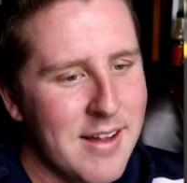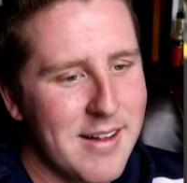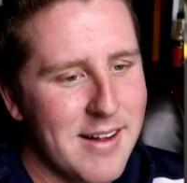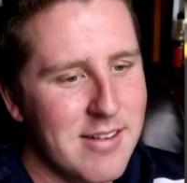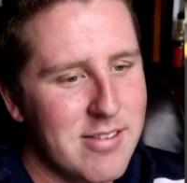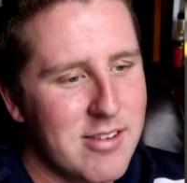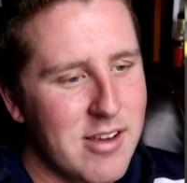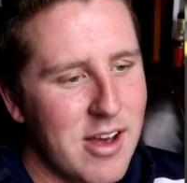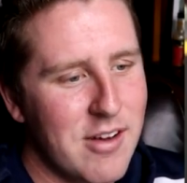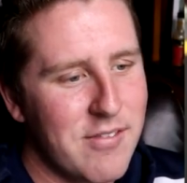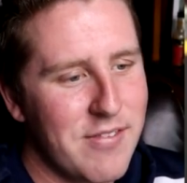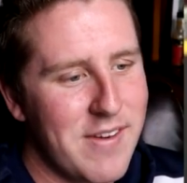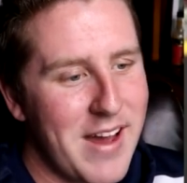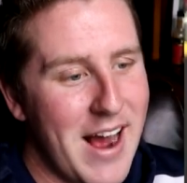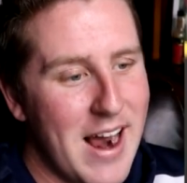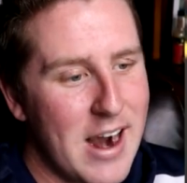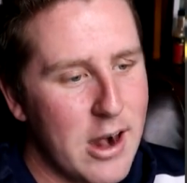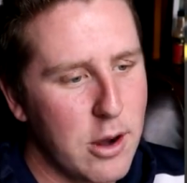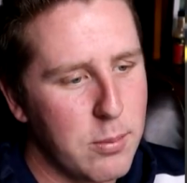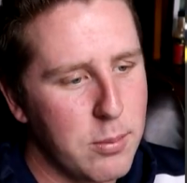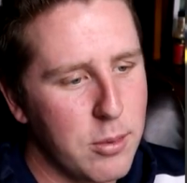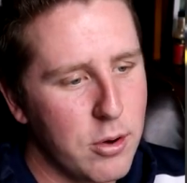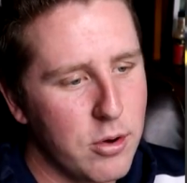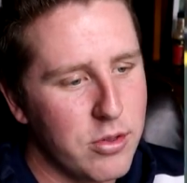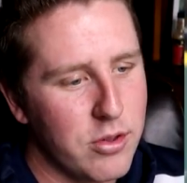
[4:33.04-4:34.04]
That's off
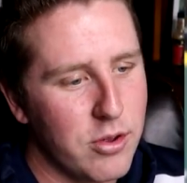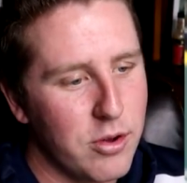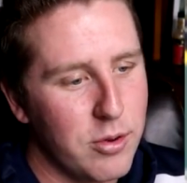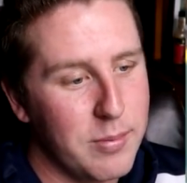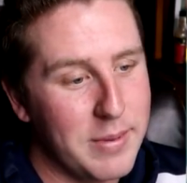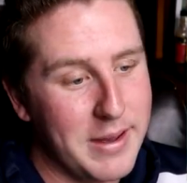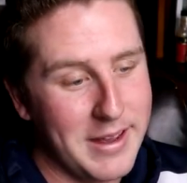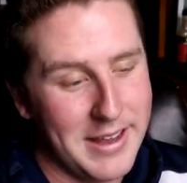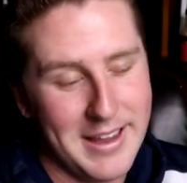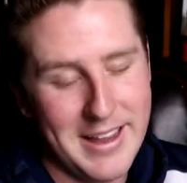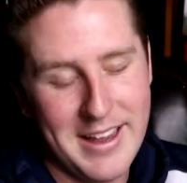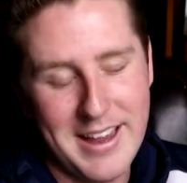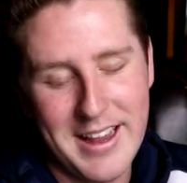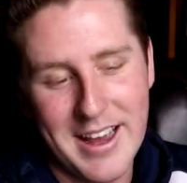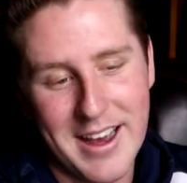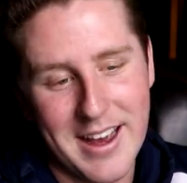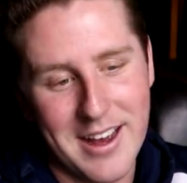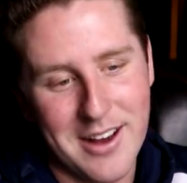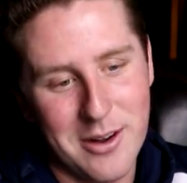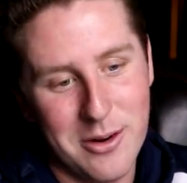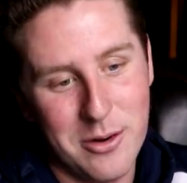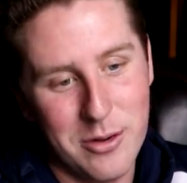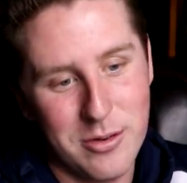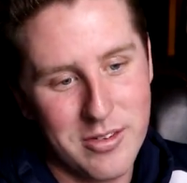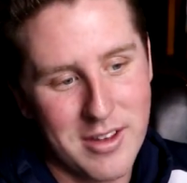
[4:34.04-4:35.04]
Adalberto
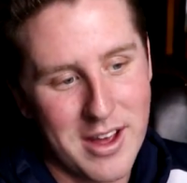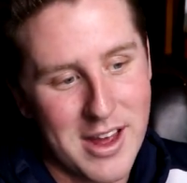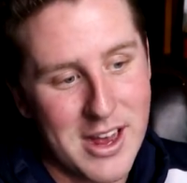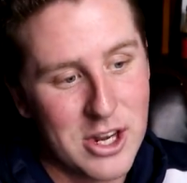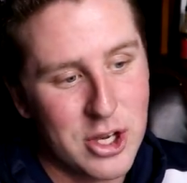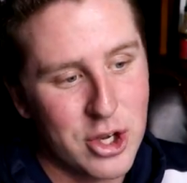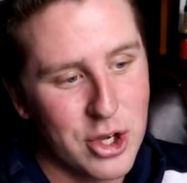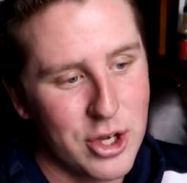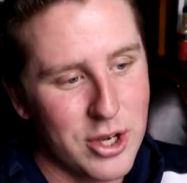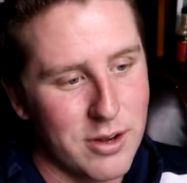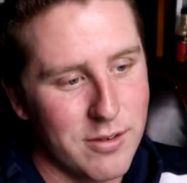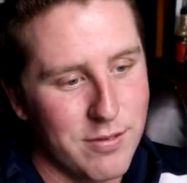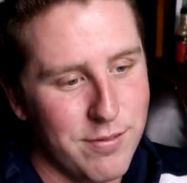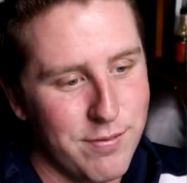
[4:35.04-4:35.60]
Mejia, who's actually a